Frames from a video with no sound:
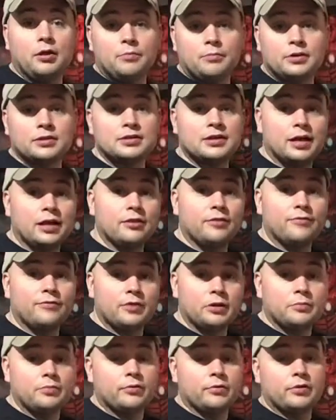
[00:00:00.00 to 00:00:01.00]
beside the
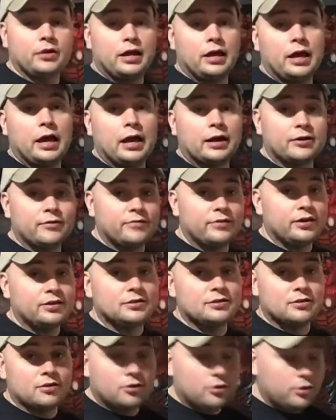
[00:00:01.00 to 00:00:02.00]
flipper that activates the
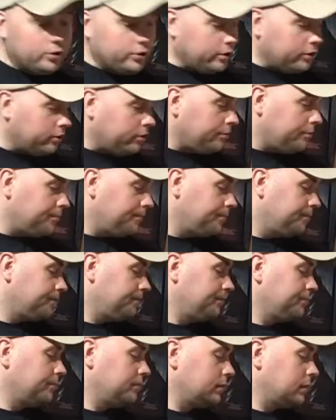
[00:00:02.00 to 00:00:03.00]
claw,
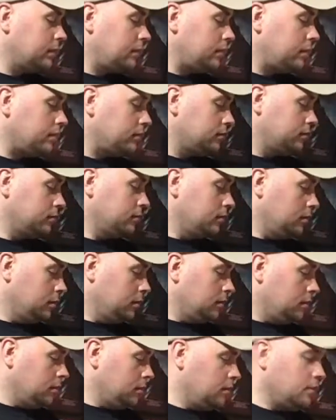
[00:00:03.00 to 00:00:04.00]
and it
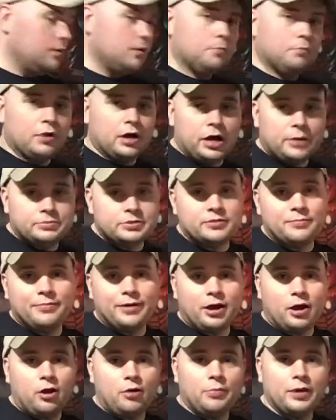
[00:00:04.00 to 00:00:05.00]
pops the
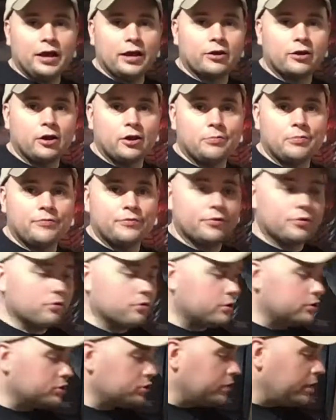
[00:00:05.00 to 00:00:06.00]
ball back up. If you're going
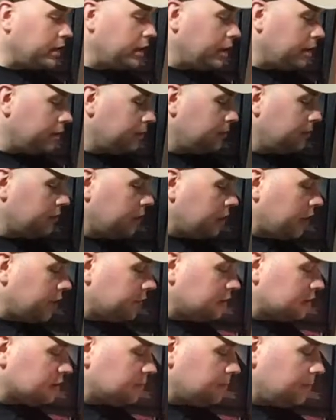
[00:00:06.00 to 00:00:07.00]
to drain, you have to
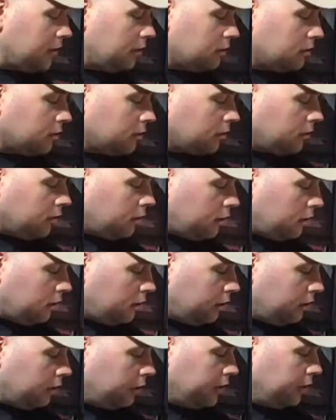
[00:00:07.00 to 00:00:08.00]
spell claw
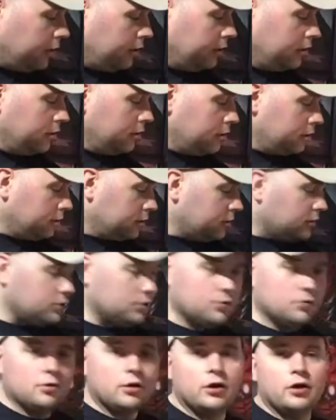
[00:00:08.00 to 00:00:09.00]

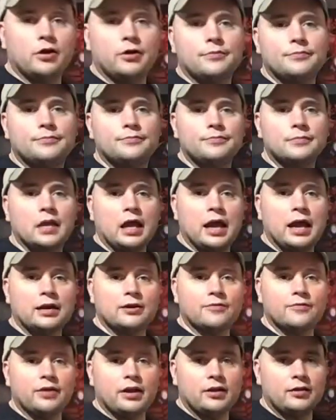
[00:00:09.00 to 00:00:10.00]
to
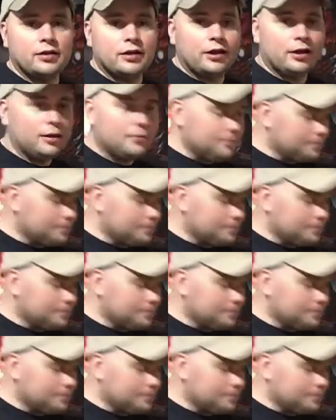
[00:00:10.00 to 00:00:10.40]
activate that.